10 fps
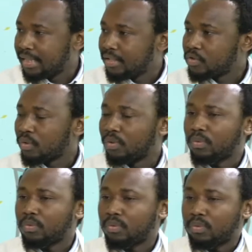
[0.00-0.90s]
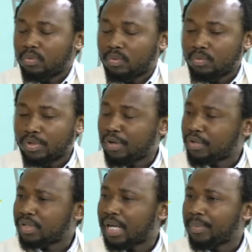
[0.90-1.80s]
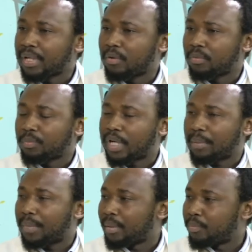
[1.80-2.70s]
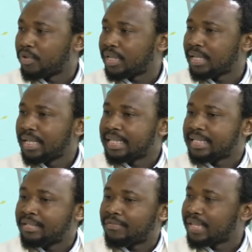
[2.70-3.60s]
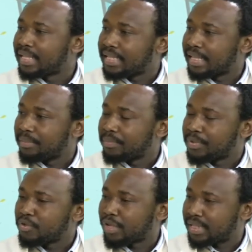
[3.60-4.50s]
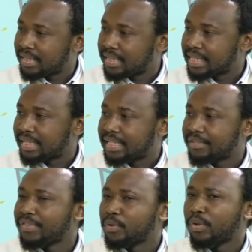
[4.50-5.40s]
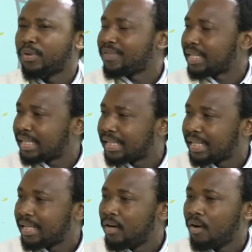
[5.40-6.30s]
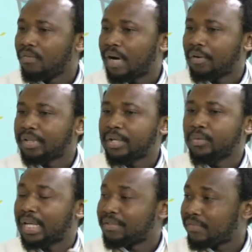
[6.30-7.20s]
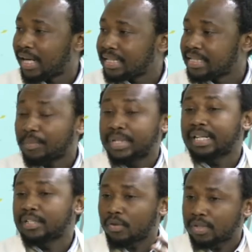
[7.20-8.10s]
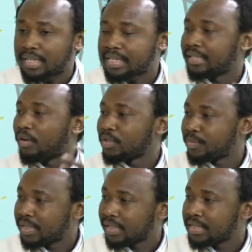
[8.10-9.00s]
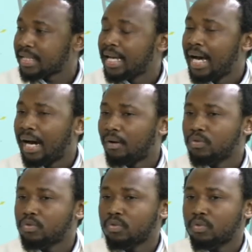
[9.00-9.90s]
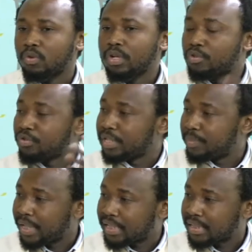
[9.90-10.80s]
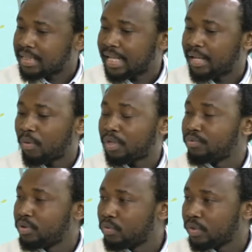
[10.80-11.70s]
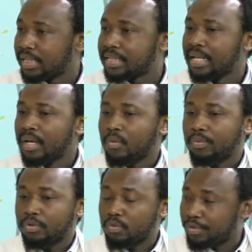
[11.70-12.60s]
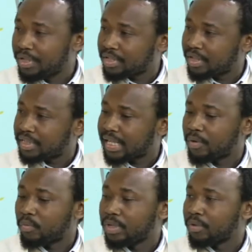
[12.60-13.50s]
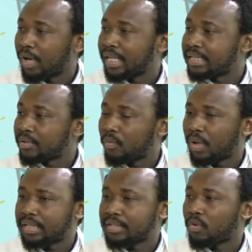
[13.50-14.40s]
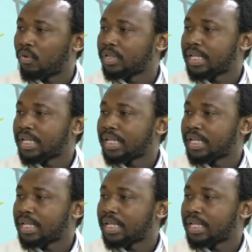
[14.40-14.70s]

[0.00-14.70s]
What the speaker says: So we're trying to come up with different strategies and a different way of thinking of how can we advise the medical doctors in the hospitals how to treat patients. And what we do is we do research and we write what is called